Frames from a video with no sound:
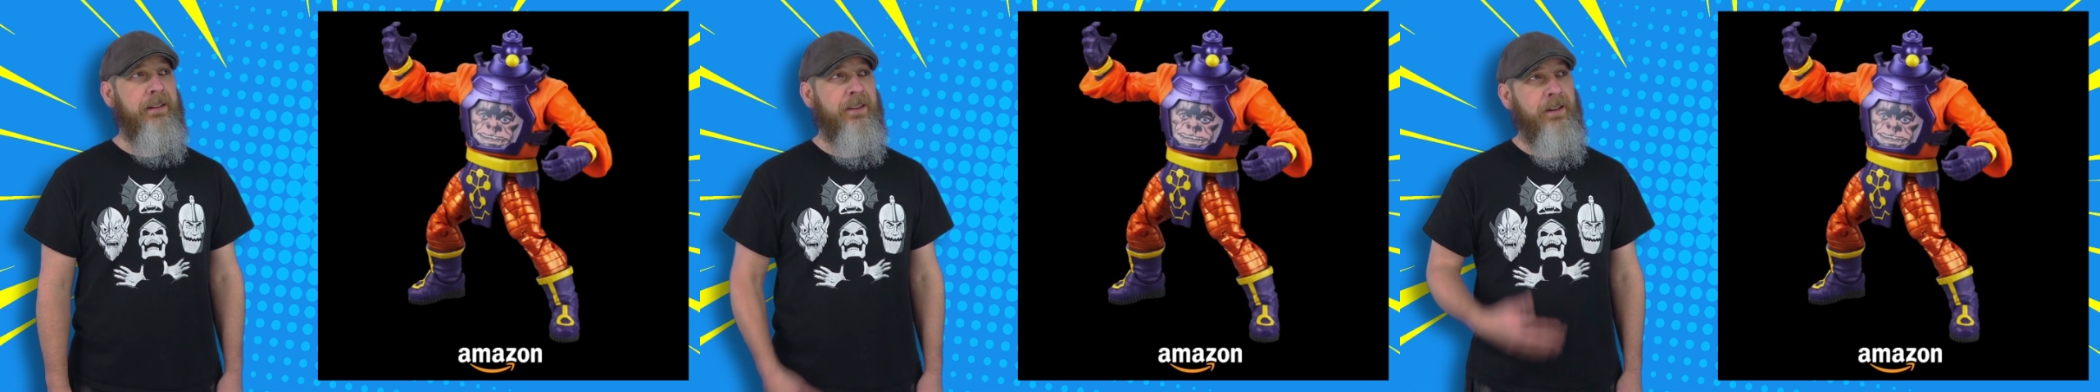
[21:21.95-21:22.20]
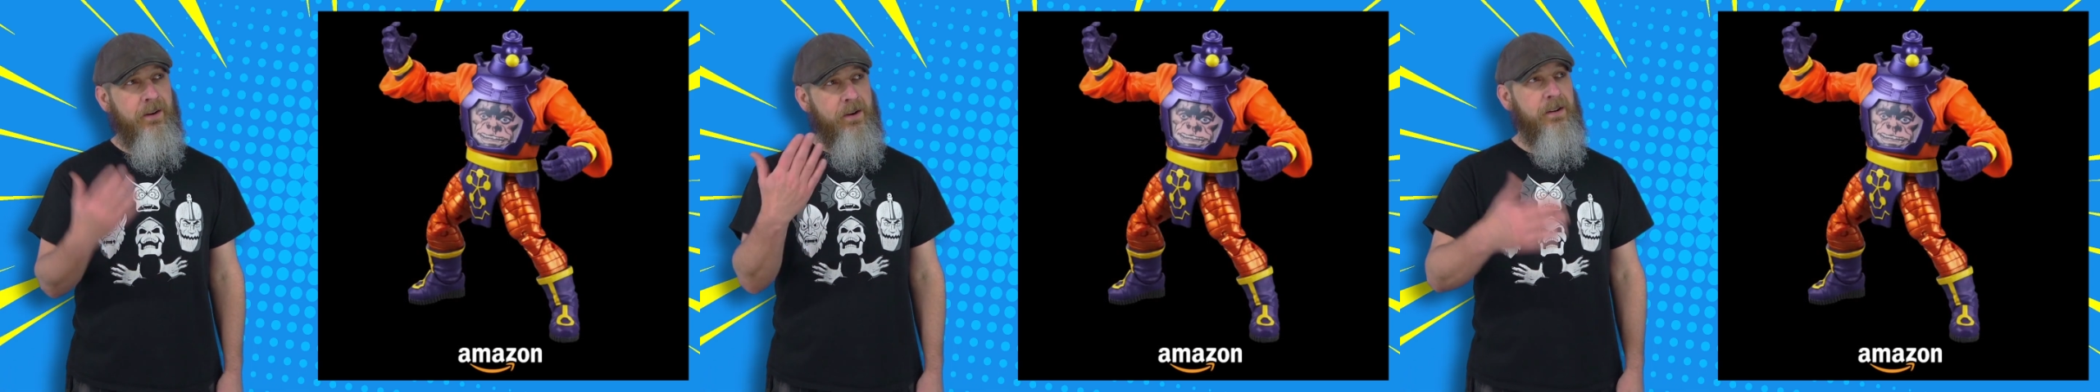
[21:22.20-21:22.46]

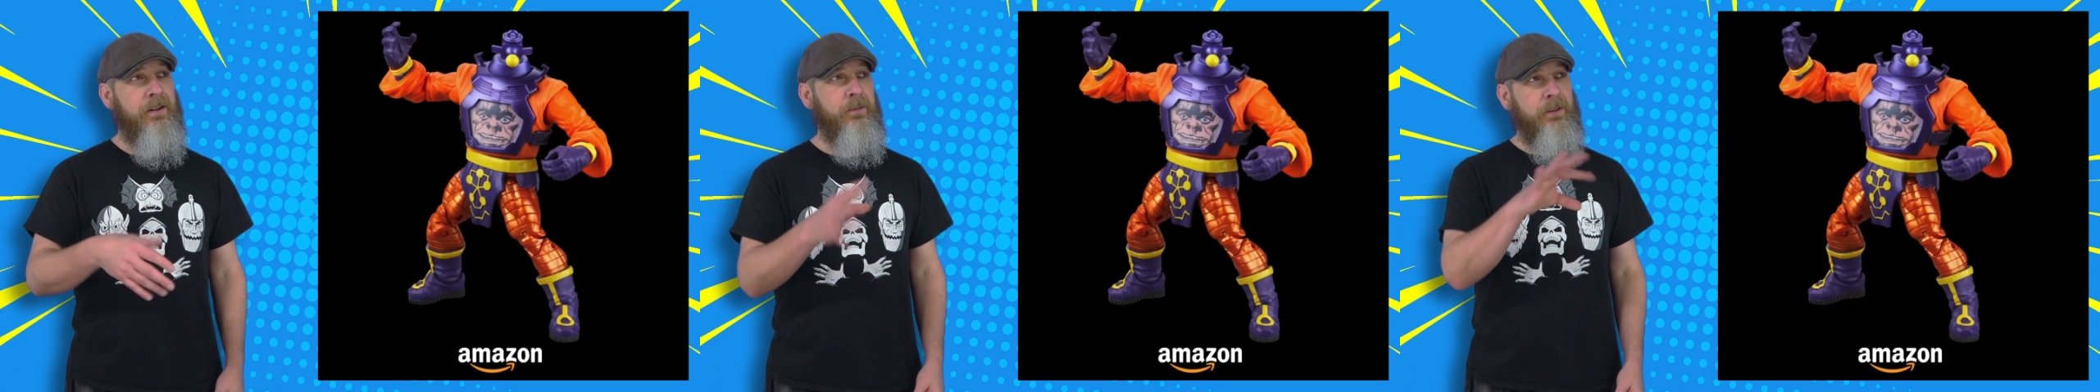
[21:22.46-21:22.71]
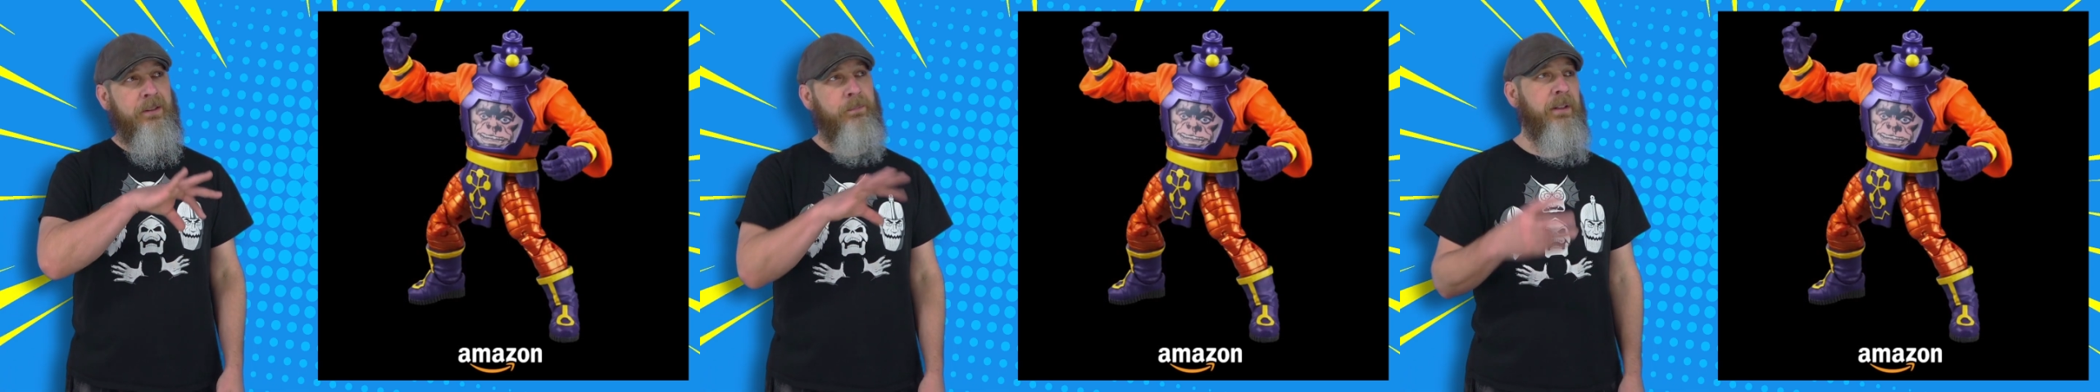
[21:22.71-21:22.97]
The card
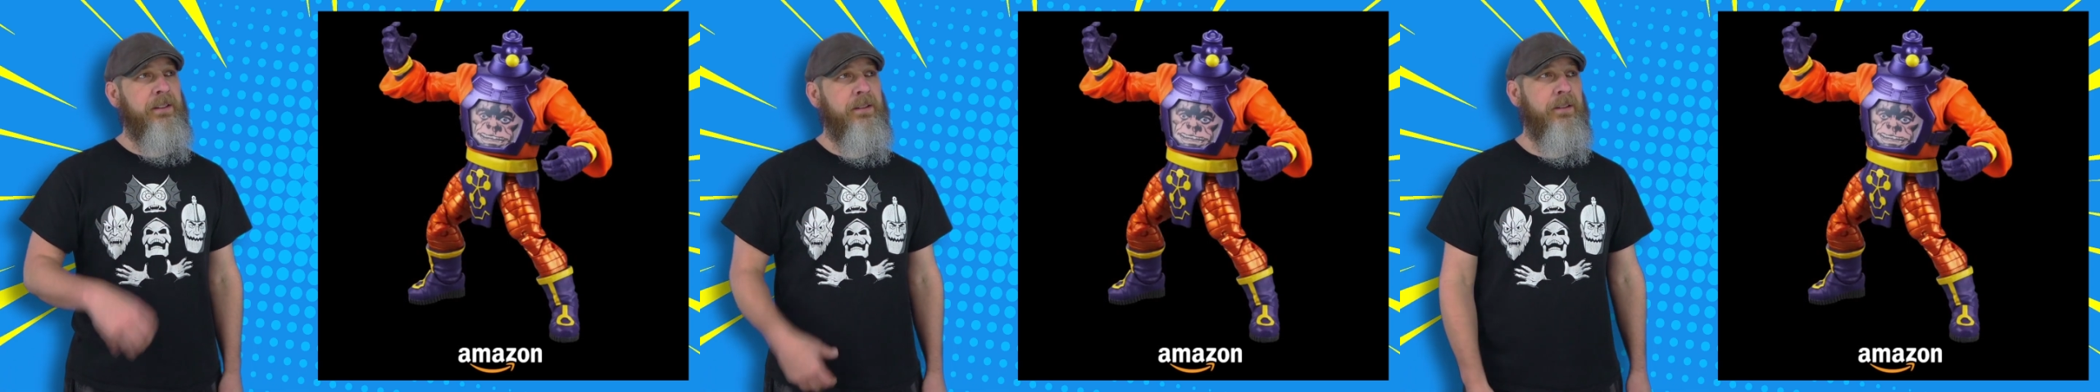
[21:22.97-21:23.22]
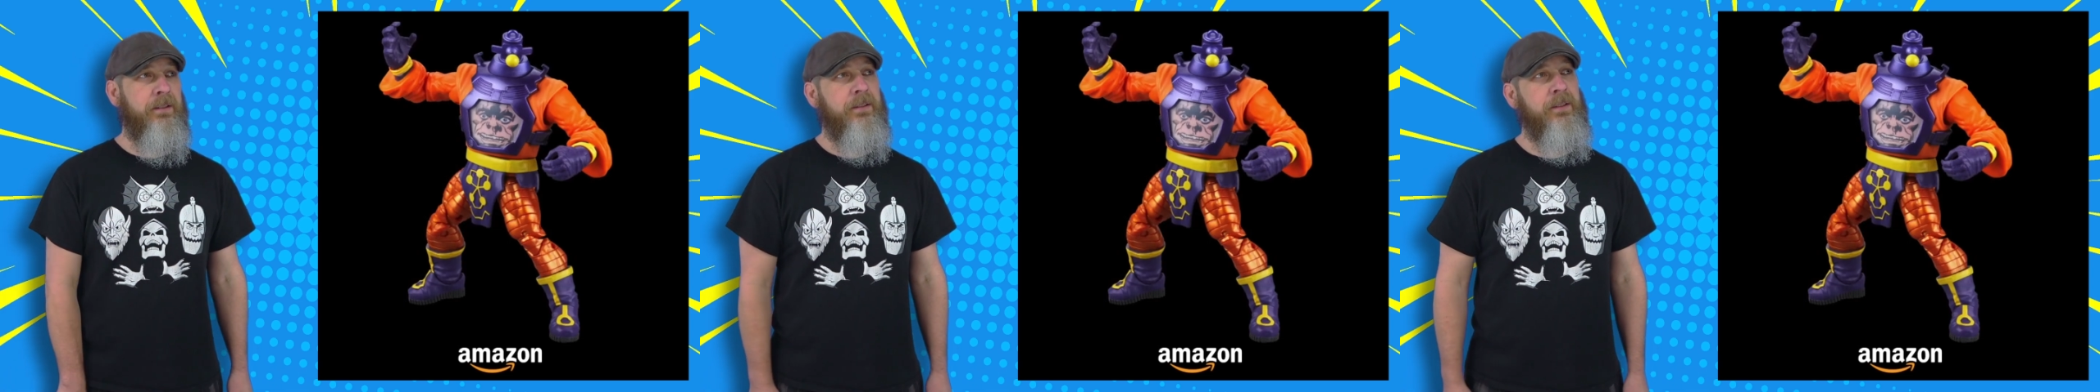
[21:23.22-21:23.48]
with the
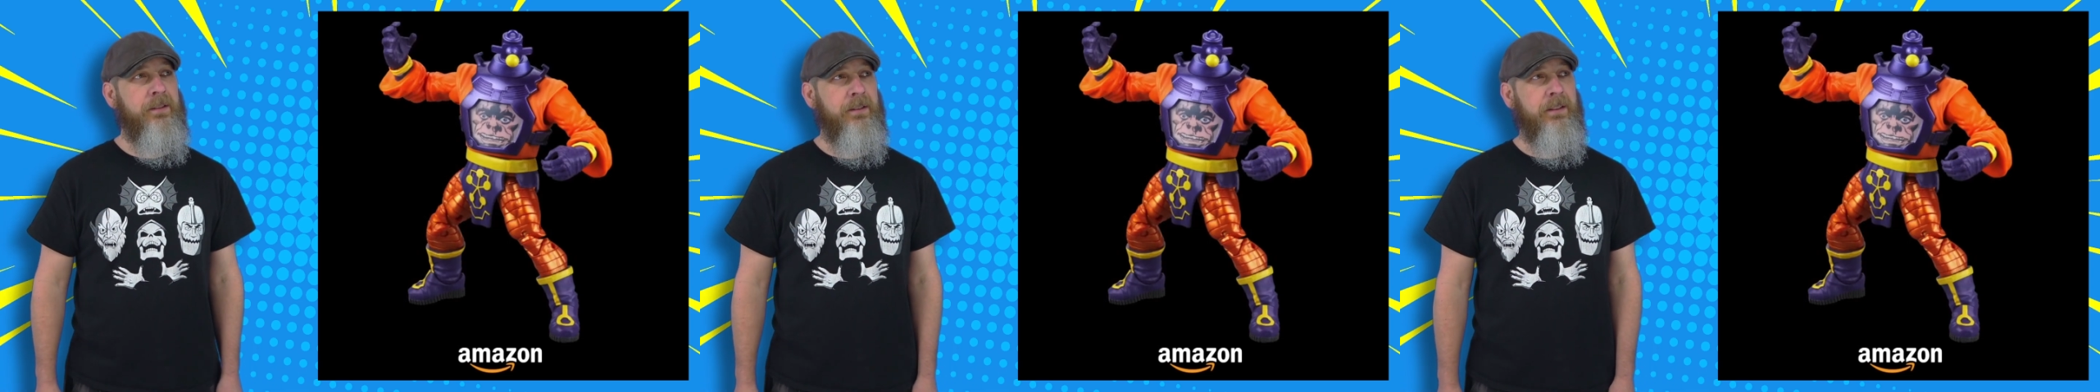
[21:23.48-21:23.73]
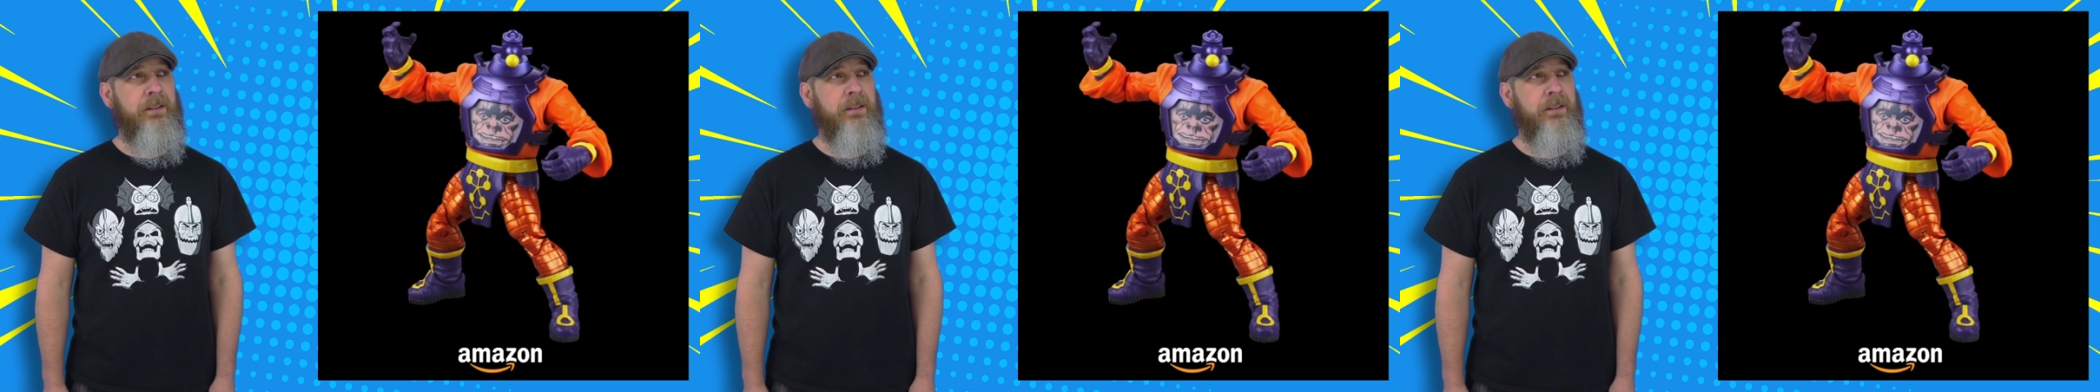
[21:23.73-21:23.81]
blisters.